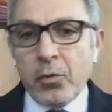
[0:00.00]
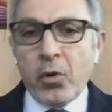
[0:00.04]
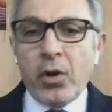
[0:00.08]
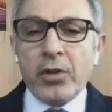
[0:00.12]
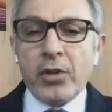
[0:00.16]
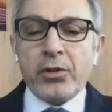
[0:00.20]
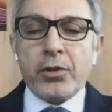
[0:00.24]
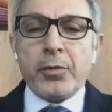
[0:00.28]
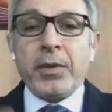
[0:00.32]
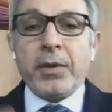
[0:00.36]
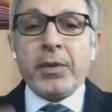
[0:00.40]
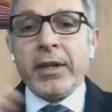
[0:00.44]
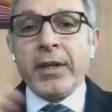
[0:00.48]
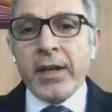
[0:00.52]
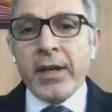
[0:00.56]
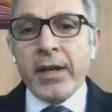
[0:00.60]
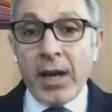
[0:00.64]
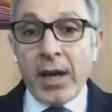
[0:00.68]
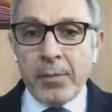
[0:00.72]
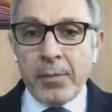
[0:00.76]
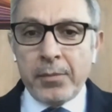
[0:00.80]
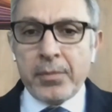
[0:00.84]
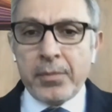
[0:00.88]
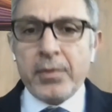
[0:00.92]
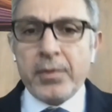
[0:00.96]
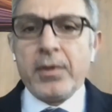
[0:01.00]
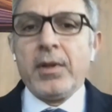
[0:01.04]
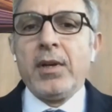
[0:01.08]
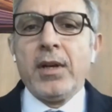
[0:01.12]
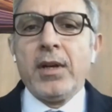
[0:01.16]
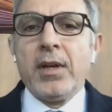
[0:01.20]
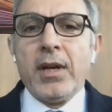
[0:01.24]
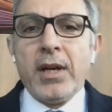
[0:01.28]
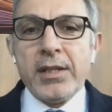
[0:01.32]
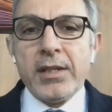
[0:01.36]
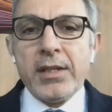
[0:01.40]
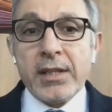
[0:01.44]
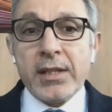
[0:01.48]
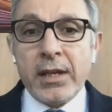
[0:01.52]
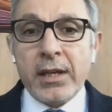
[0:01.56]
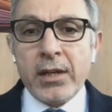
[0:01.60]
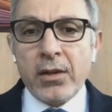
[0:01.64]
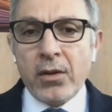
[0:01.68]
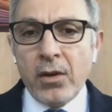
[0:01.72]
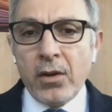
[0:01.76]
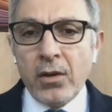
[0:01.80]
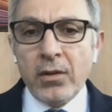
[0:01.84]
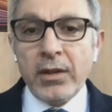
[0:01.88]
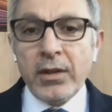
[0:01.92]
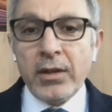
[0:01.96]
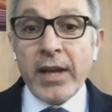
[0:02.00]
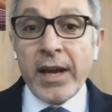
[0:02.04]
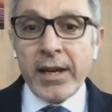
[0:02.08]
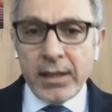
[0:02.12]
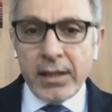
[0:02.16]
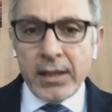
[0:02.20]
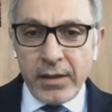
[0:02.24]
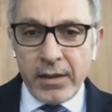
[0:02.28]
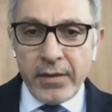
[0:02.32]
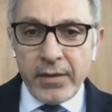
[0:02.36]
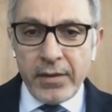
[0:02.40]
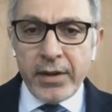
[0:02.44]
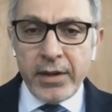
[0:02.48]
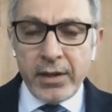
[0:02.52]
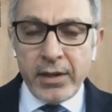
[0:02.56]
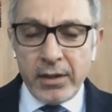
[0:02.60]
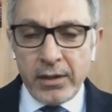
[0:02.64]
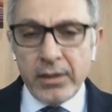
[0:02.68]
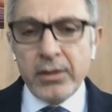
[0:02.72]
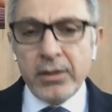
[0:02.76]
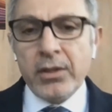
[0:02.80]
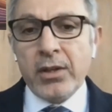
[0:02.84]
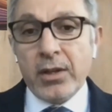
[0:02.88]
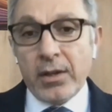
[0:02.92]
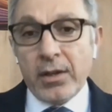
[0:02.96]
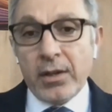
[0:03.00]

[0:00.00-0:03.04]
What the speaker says: up, quadrupling up, and it's going to go likely very,